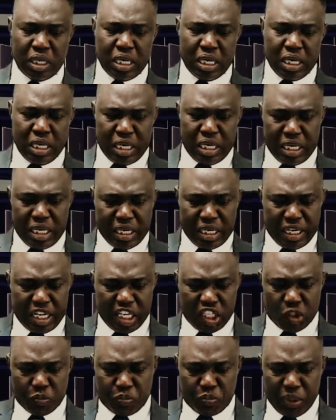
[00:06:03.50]
In
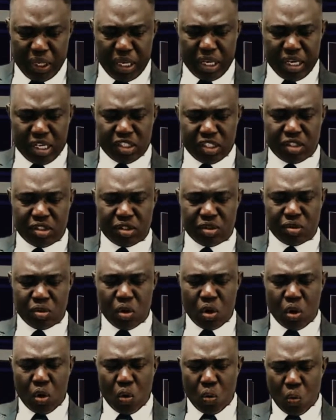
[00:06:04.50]
this place
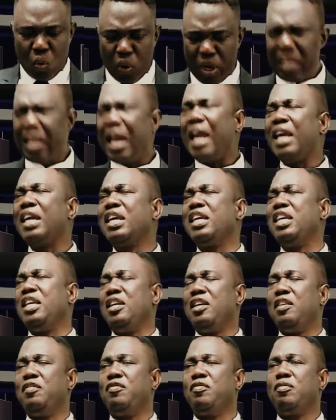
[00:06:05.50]
will I
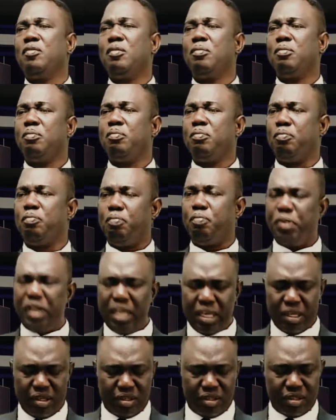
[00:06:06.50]
give
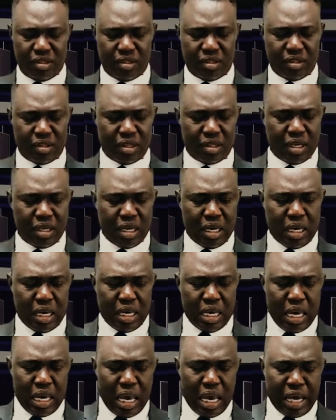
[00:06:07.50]
peace.
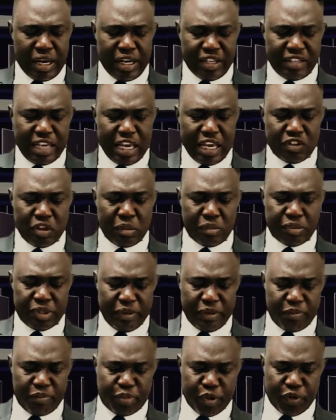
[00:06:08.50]
And it says
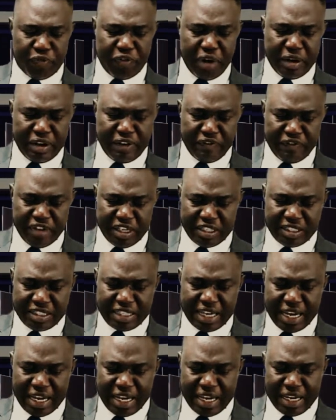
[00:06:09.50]
something profound in verse
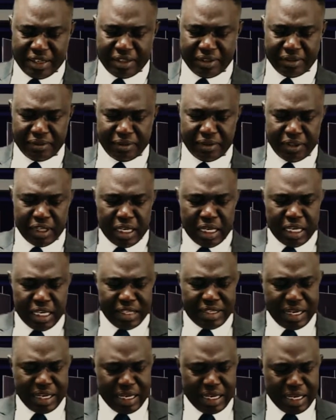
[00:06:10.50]
ten. It
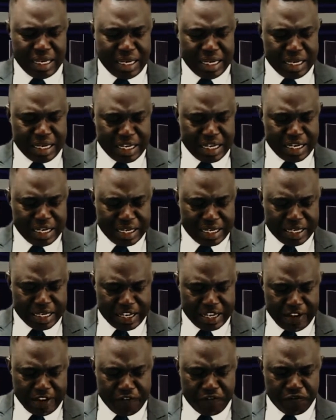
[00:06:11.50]
says, in
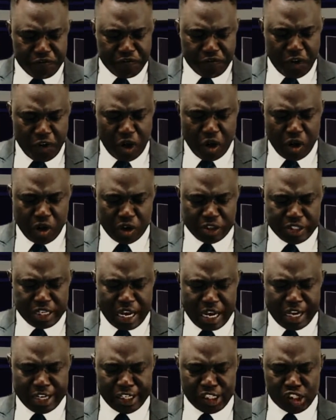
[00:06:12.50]
the fourth
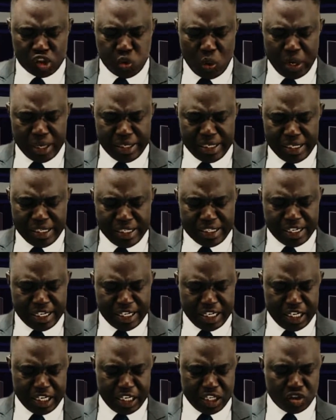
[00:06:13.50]
and twenty
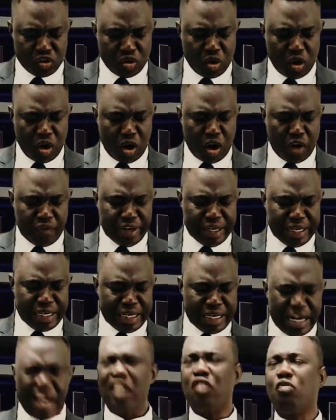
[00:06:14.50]
days of the
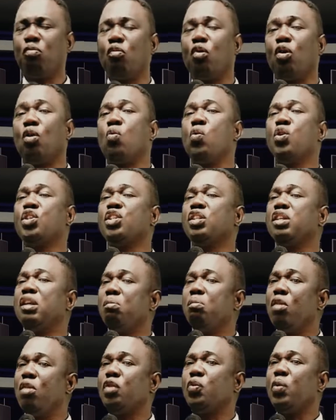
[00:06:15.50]
ninth month, which the
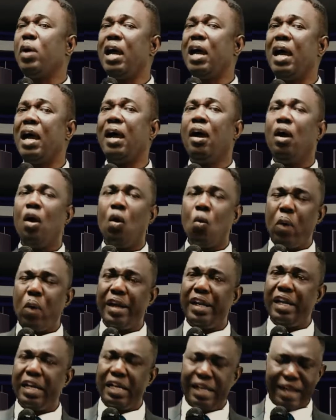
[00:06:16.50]
month are, were
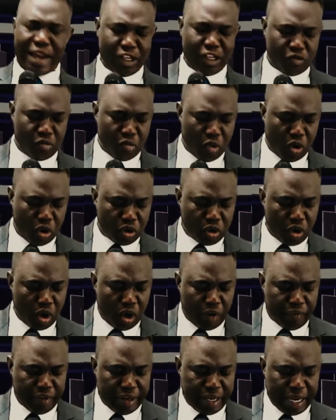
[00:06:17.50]
the ninth month
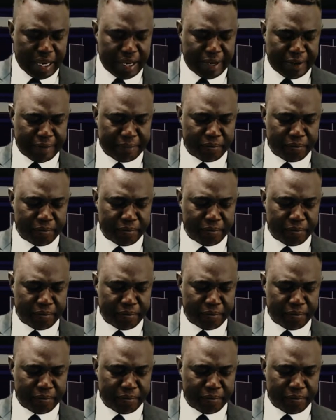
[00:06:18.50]
of the year.